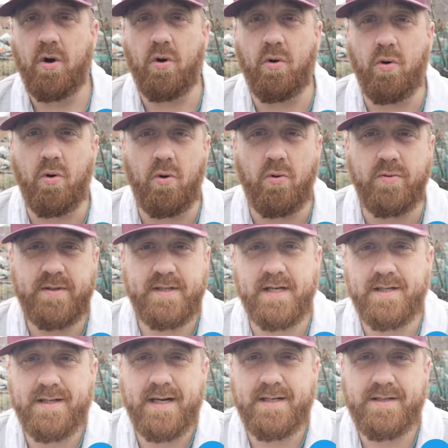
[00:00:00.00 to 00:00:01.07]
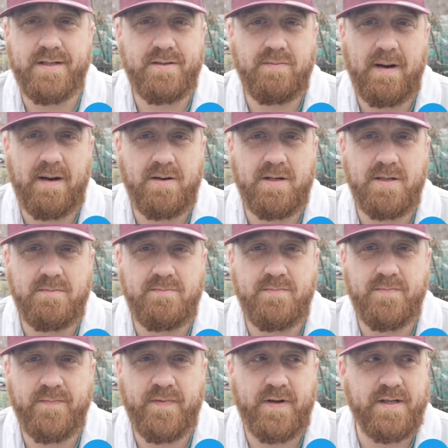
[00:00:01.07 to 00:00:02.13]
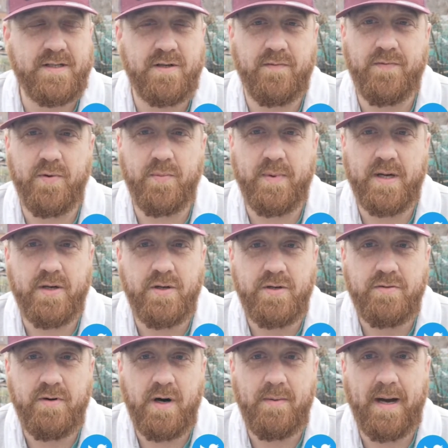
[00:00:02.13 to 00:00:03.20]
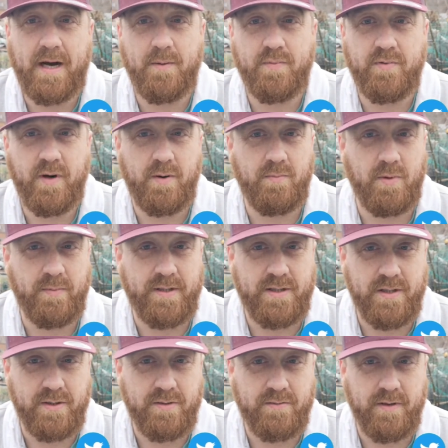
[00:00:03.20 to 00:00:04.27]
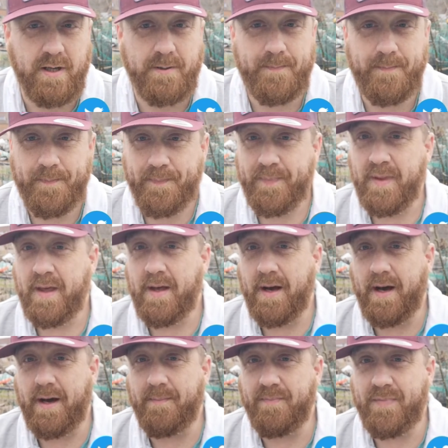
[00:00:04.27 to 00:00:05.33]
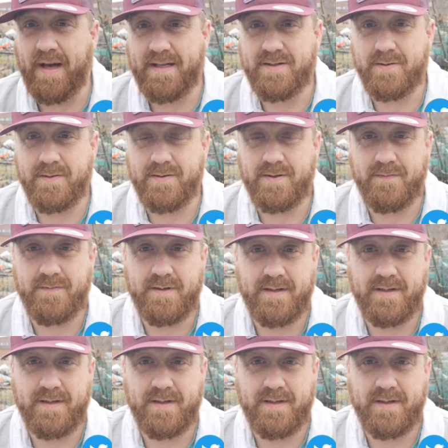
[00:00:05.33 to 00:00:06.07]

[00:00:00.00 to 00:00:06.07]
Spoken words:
All suggestions welcome for stuff that we could grow, help grow what we do grow, that sort of stuff.